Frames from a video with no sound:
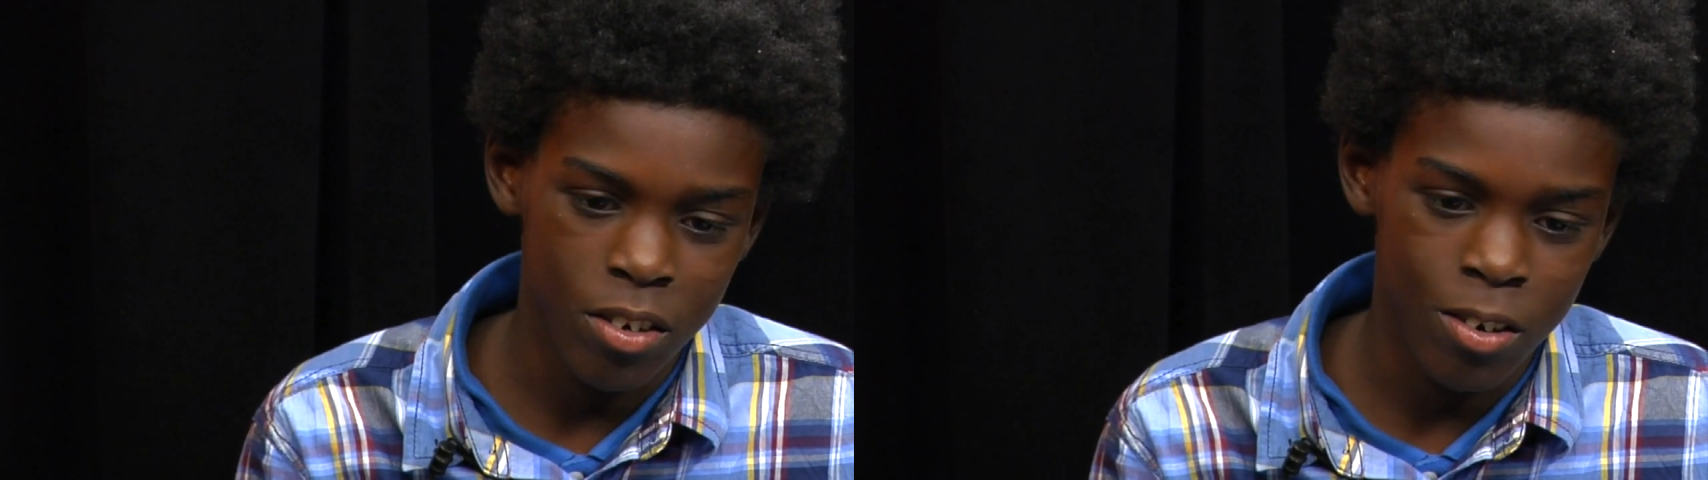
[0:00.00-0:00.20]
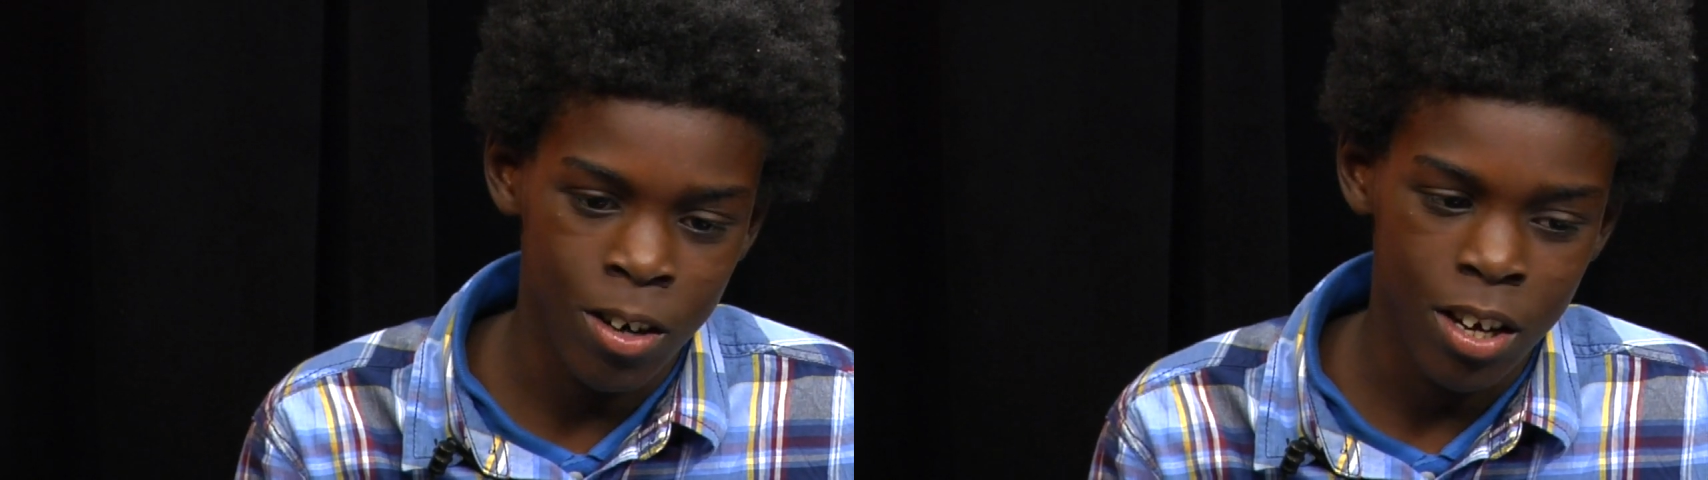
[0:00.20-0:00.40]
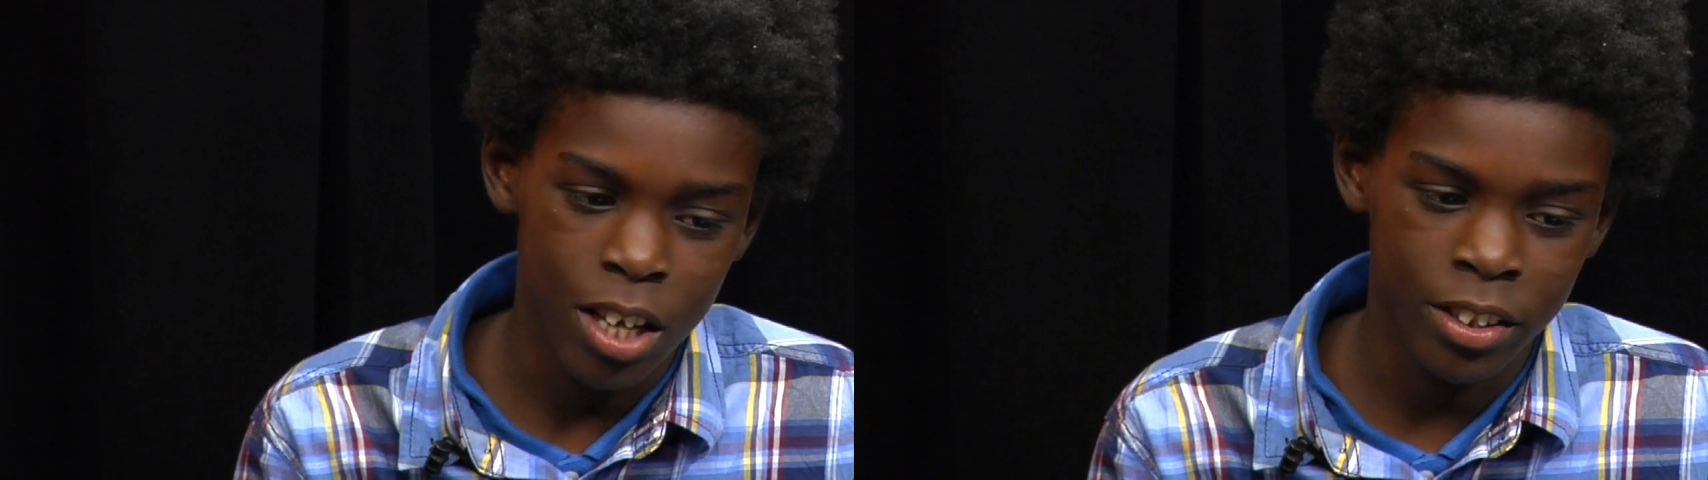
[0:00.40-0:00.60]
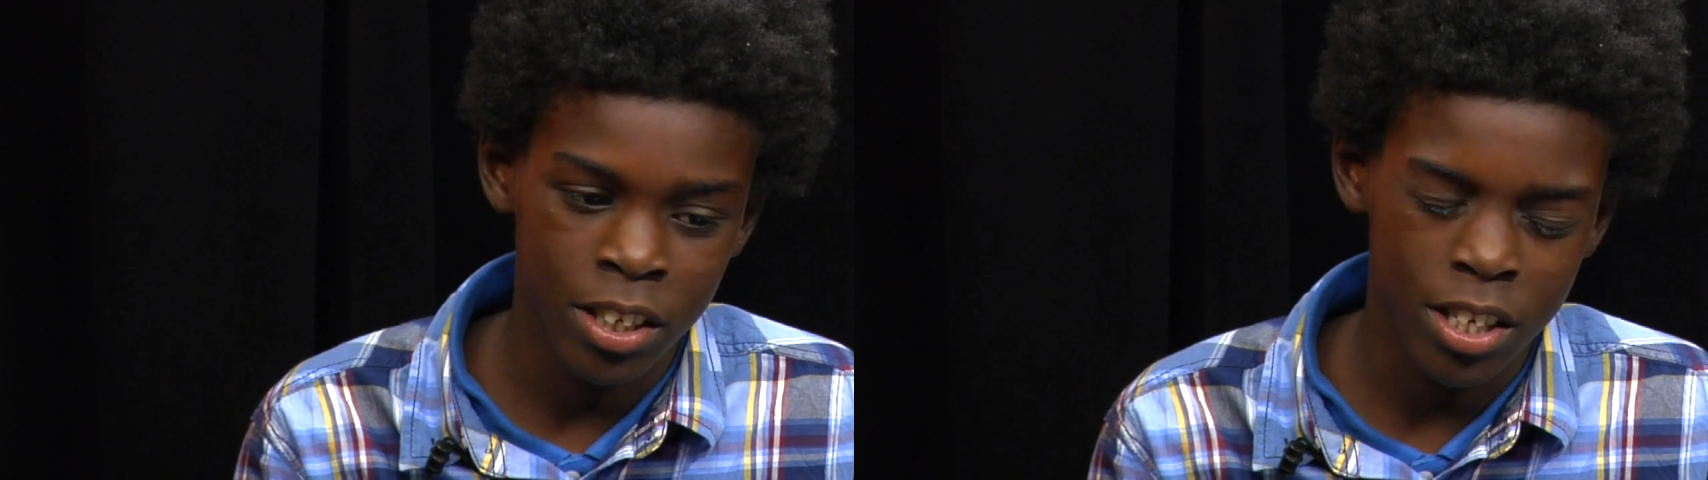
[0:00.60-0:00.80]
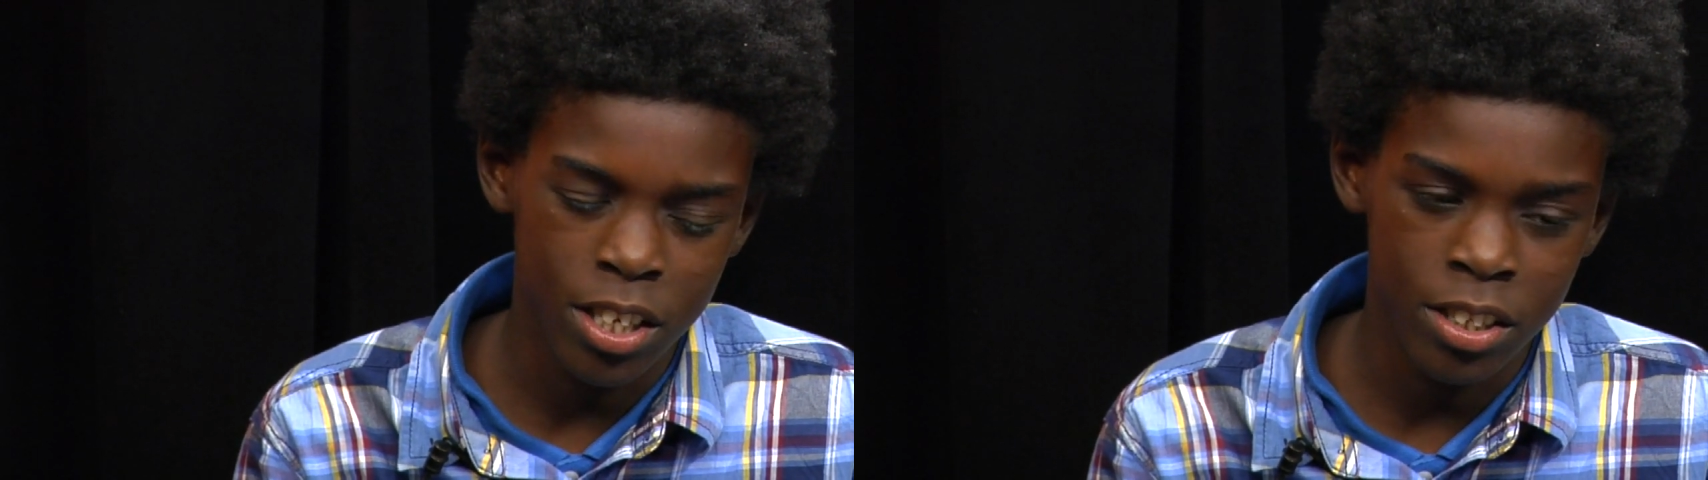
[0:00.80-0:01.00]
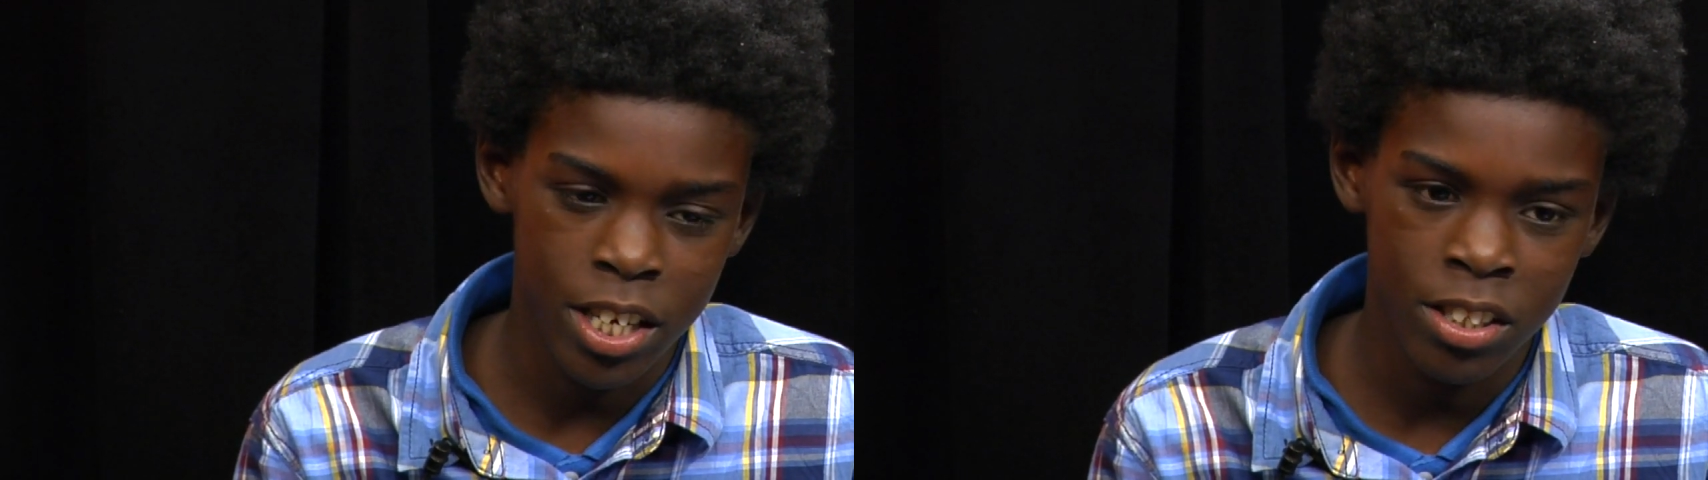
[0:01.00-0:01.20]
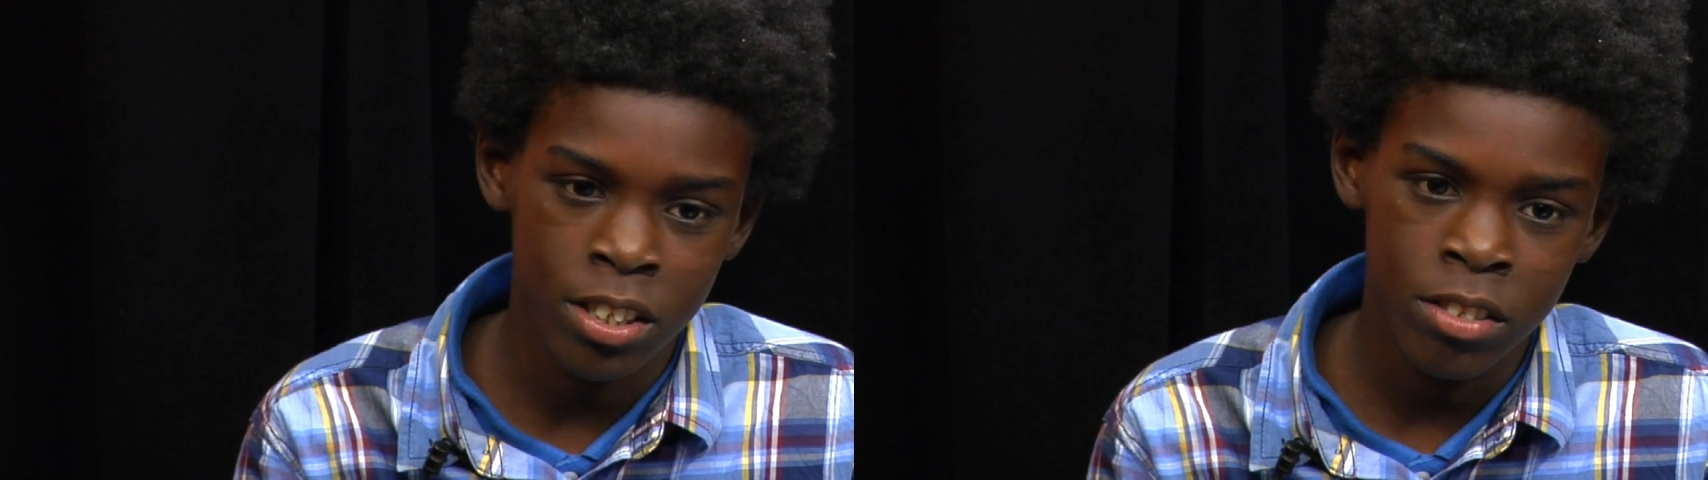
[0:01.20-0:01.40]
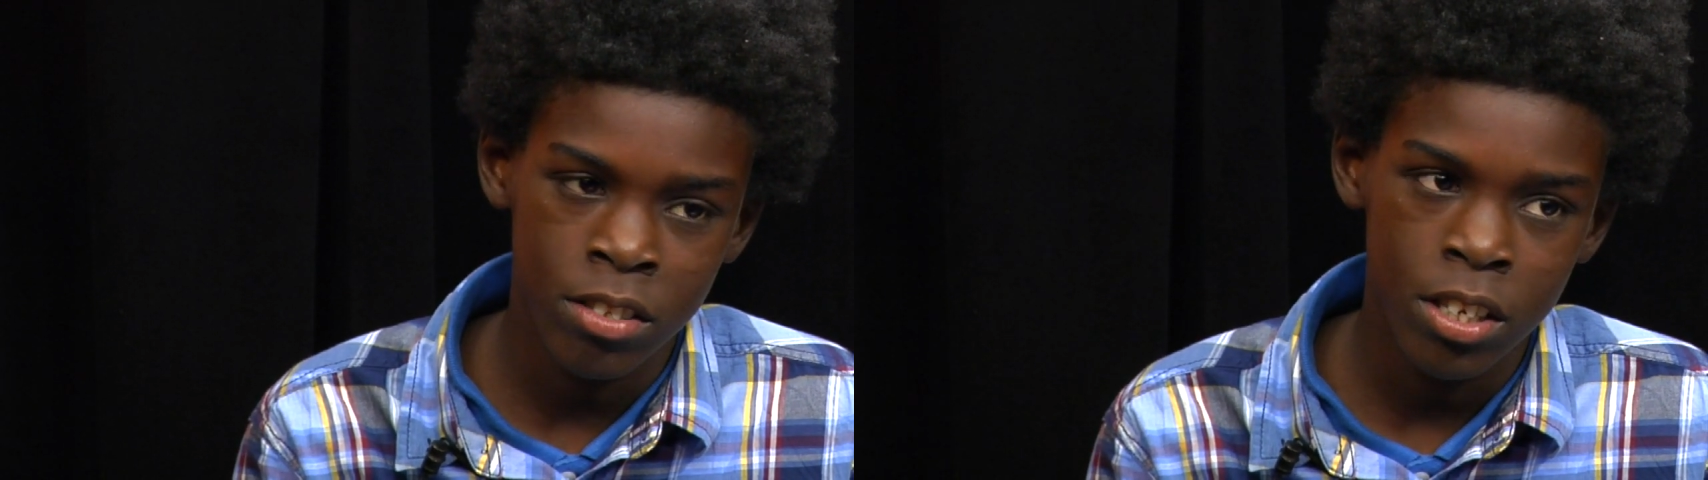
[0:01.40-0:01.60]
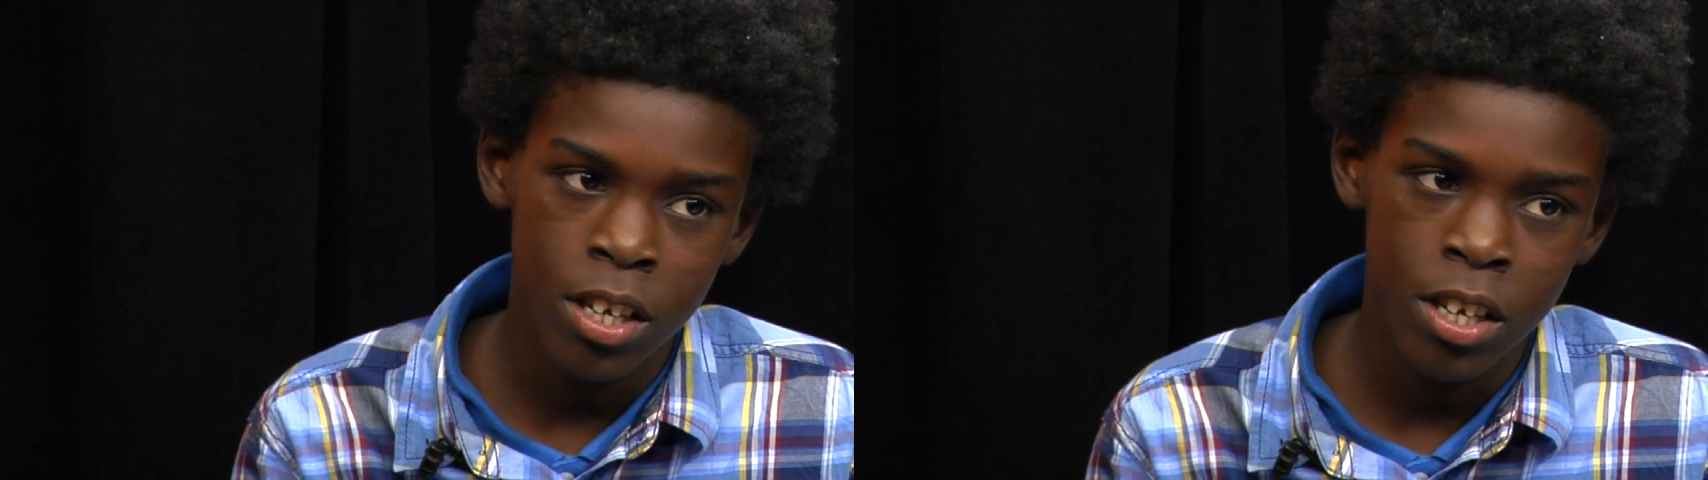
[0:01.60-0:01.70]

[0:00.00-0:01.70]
or I think he in Texas,